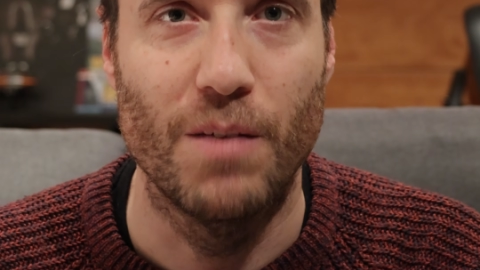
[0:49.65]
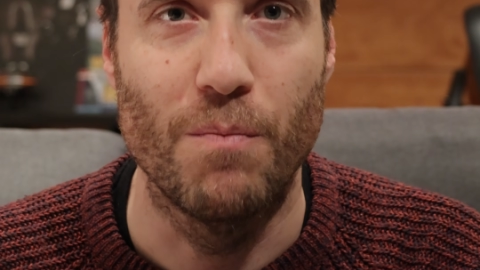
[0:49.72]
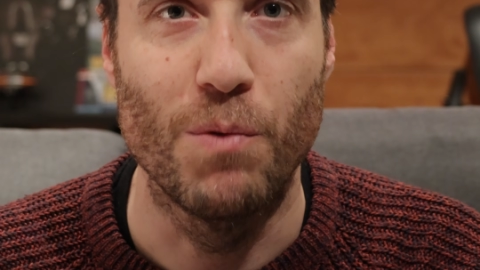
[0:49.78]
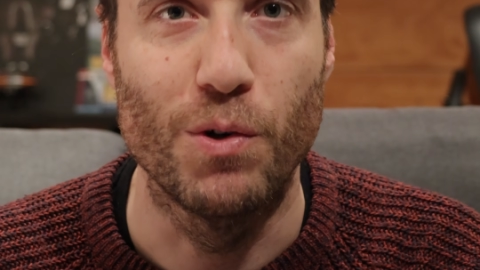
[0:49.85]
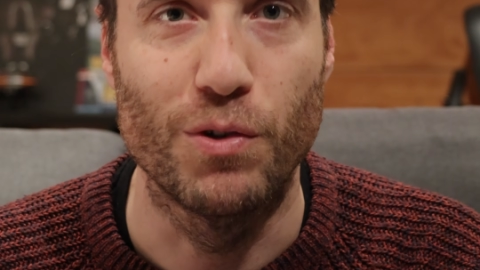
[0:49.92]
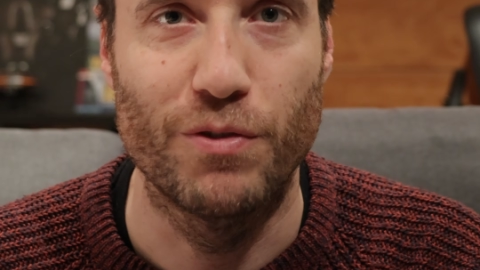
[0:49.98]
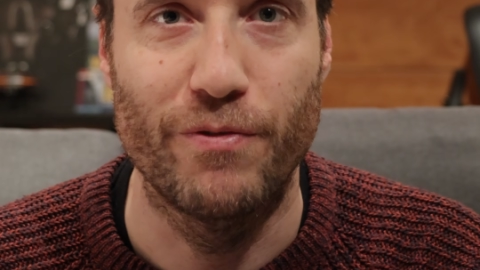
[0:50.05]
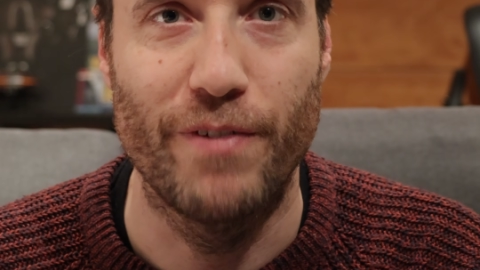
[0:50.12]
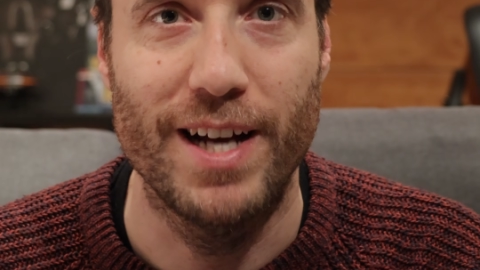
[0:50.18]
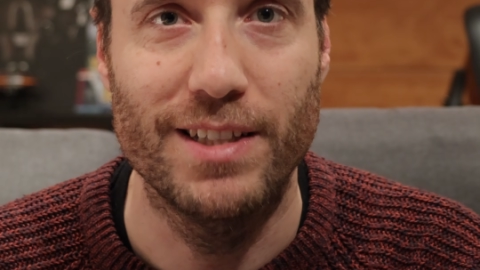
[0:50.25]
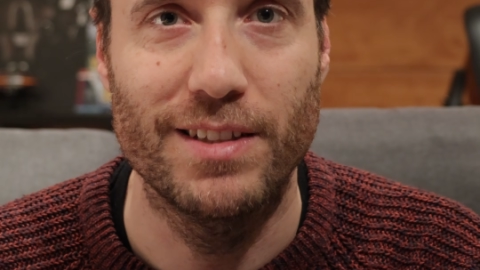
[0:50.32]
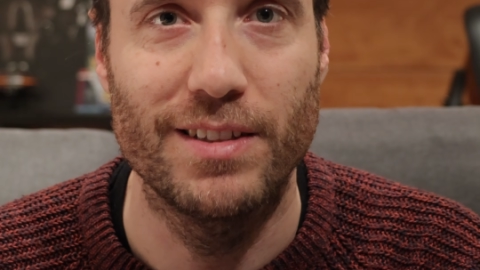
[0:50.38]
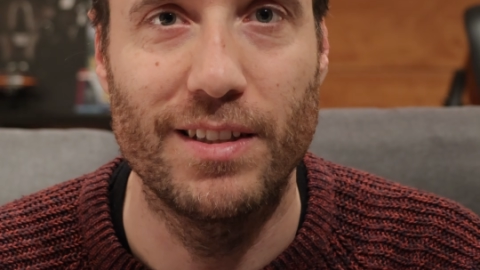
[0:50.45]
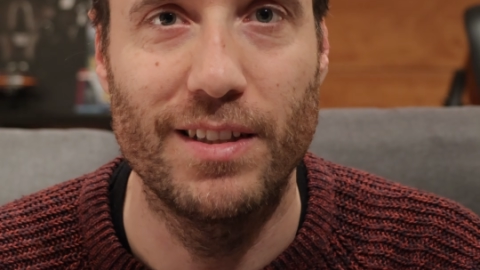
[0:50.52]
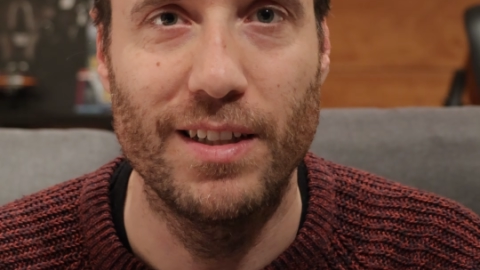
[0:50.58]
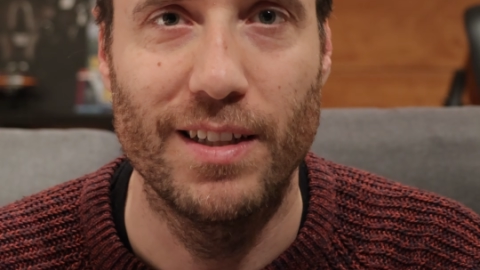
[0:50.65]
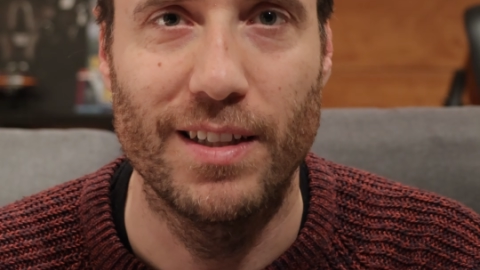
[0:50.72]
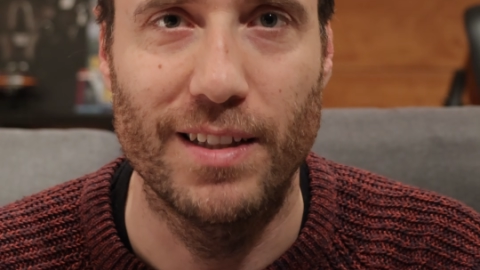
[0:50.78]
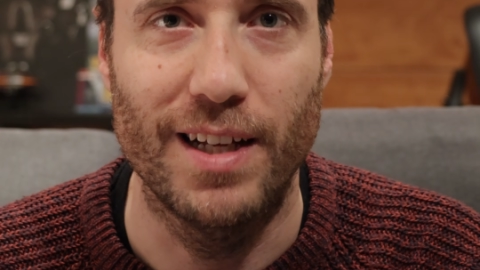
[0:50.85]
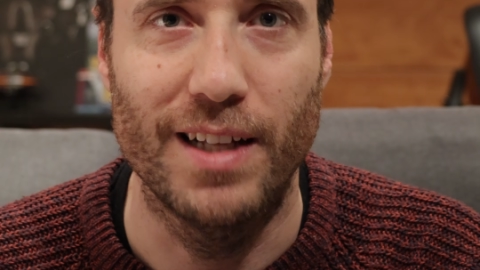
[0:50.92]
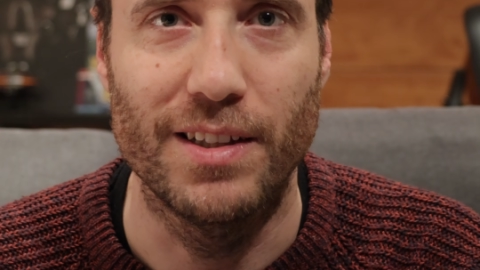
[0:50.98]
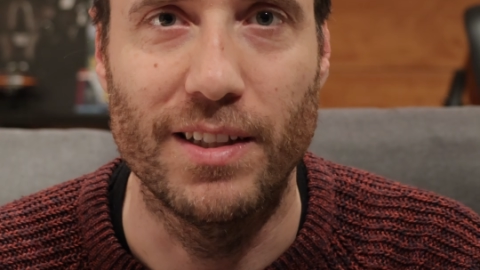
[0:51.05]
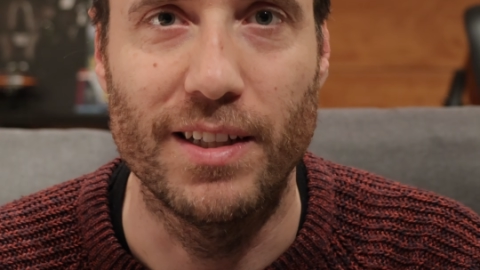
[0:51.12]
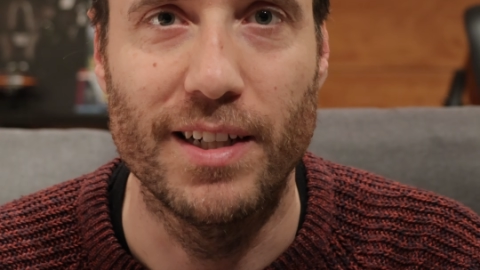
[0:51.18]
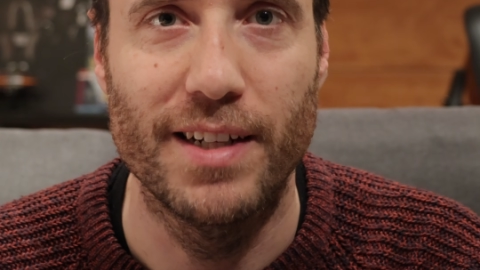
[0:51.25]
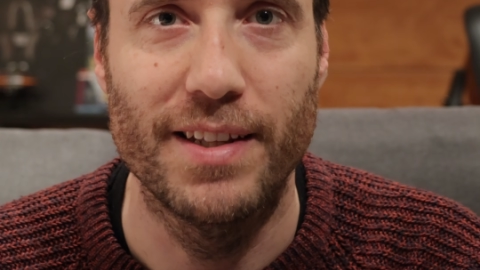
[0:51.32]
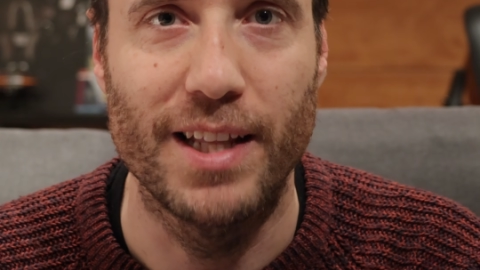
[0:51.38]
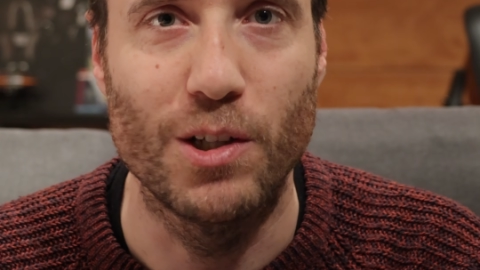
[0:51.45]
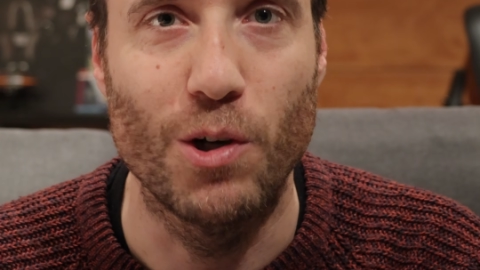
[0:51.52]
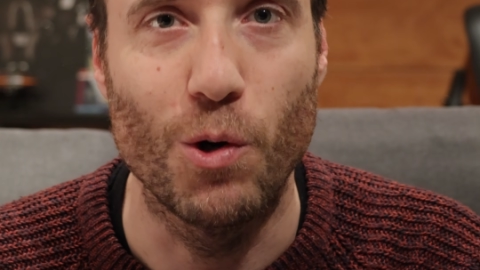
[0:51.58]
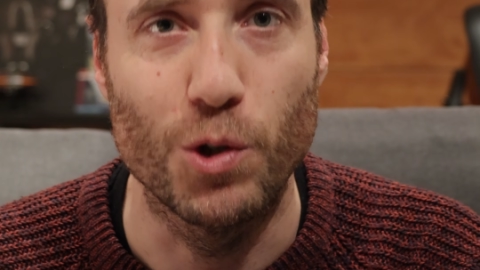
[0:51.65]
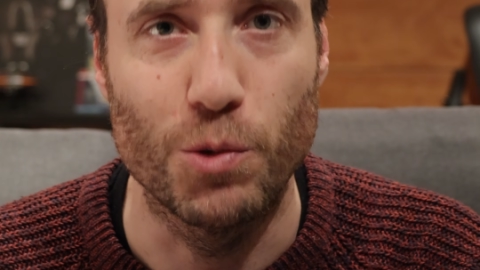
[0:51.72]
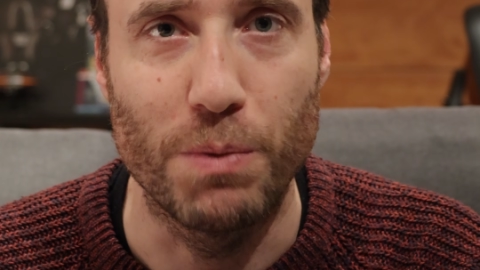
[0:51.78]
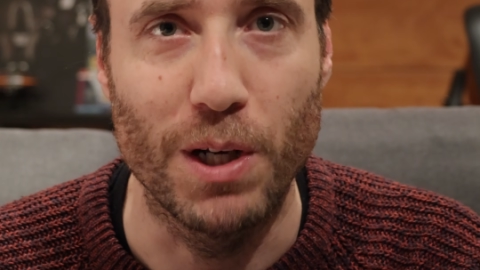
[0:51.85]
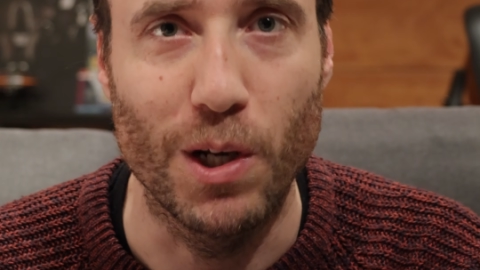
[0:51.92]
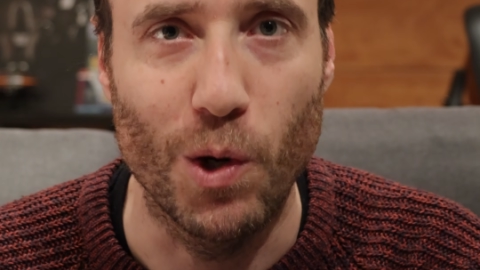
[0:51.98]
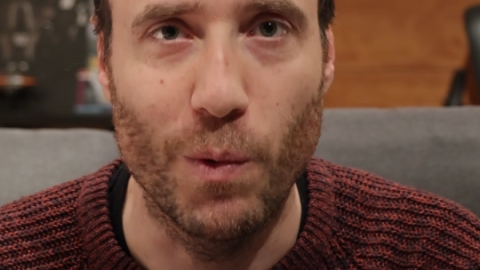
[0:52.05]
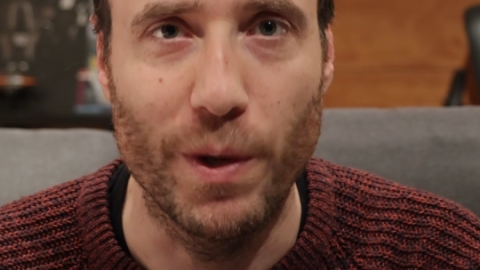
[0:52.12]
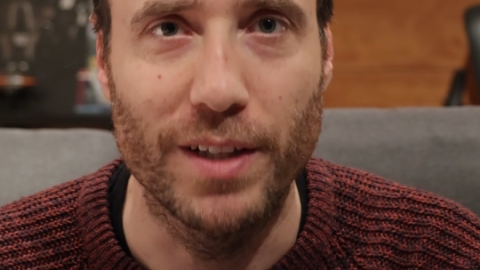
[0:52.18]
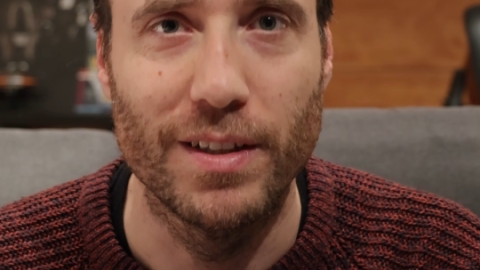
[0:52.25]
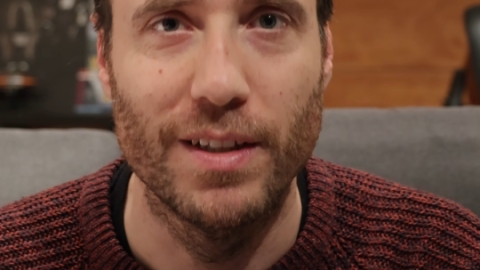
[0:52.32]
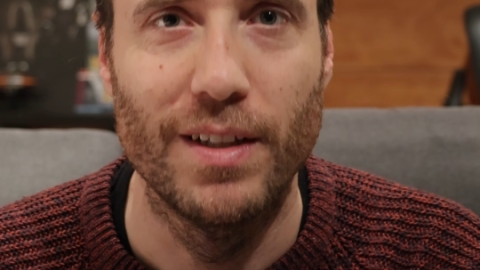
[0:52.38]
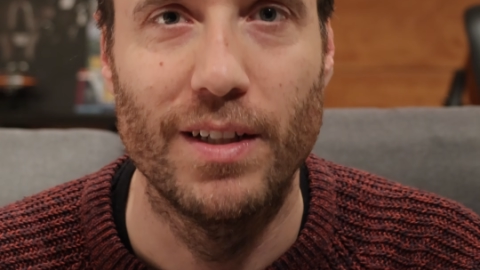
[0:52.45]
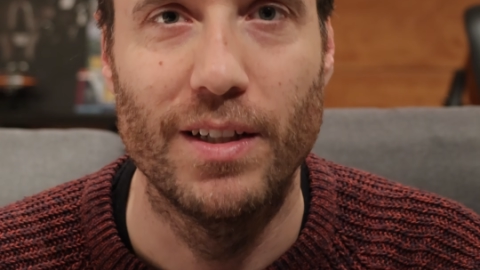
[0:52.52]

moves faster than the air that goes below it,